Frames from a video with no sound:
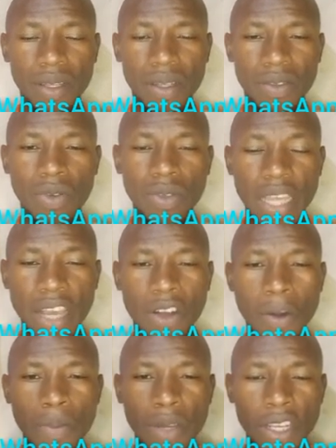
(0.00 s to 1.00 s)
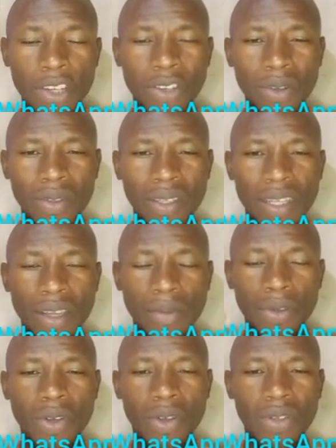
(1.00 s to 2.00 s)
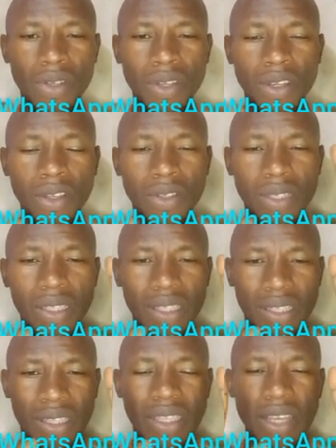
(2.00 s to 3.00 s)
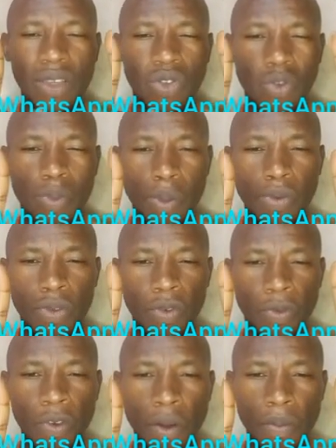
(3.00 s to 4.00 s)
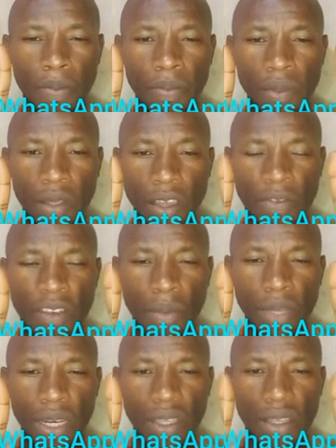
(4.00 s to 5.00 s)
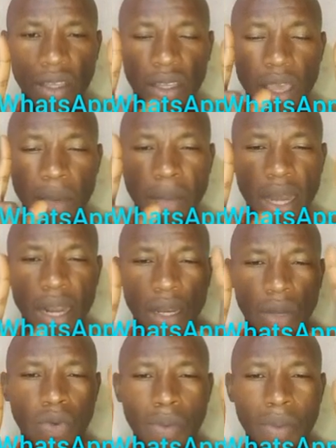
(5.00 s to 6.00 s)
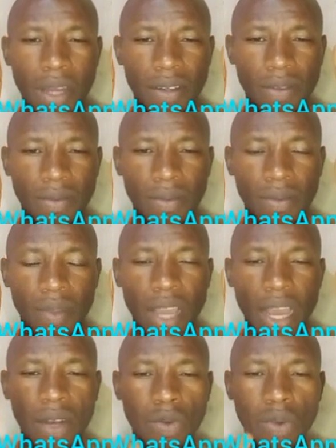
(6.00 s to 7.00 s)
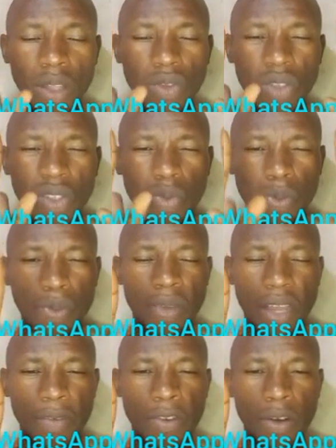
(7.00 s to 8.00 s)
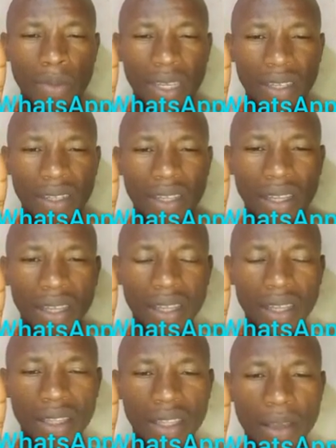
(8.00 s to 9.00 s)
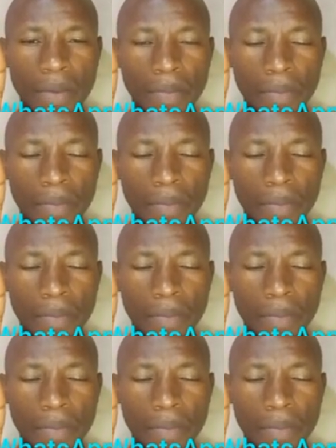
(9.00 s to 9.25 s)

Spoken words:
So they're a combination, because it takes two people to form a family, a man and a woman. And when these two people are forming, the